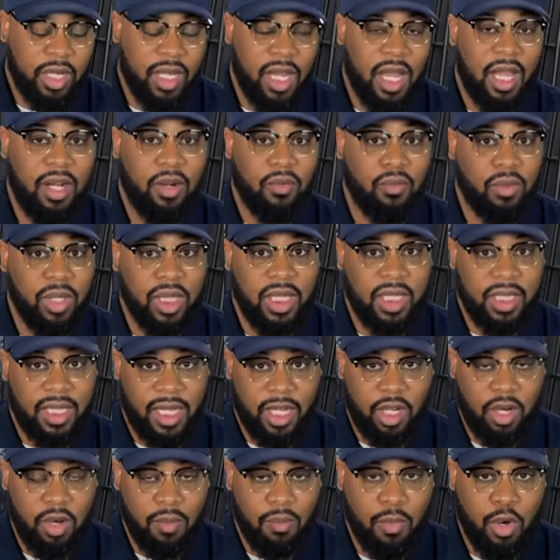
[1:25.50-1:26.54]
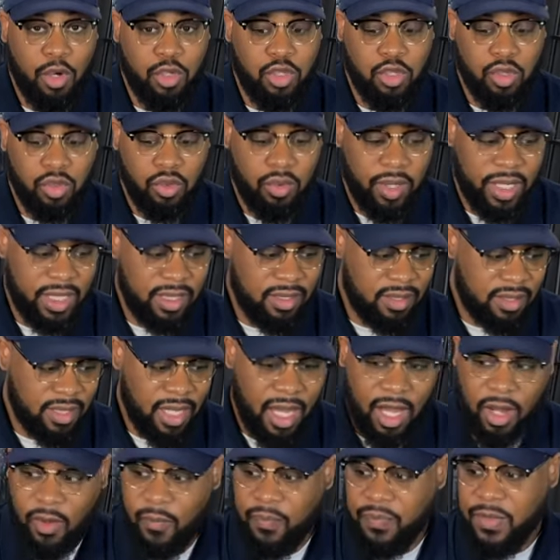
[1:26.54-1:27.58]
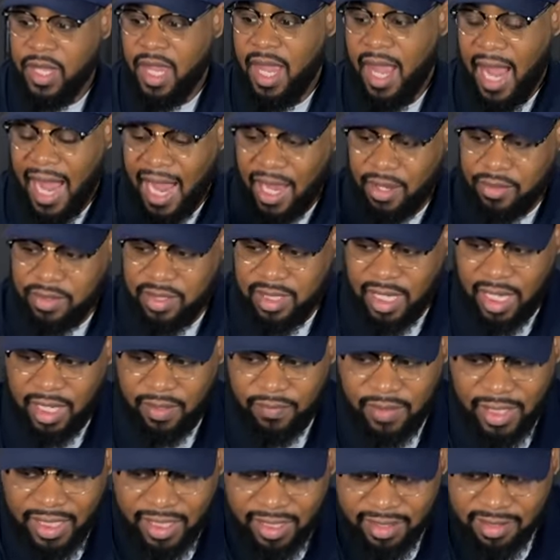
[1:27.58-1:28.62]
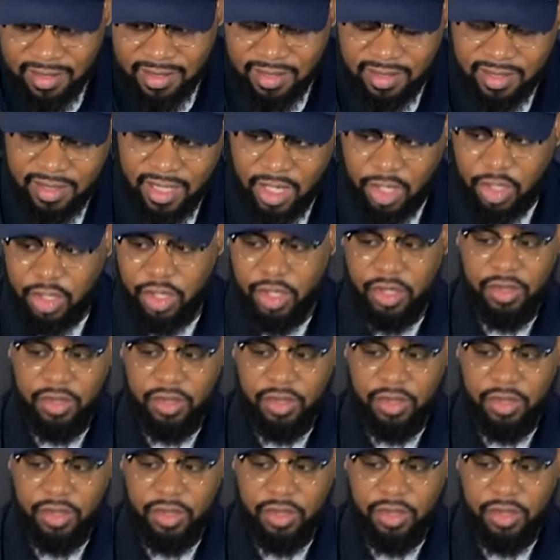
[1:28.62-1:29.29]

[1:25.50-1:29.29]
on a really like commercial grade scale outside of like a sticker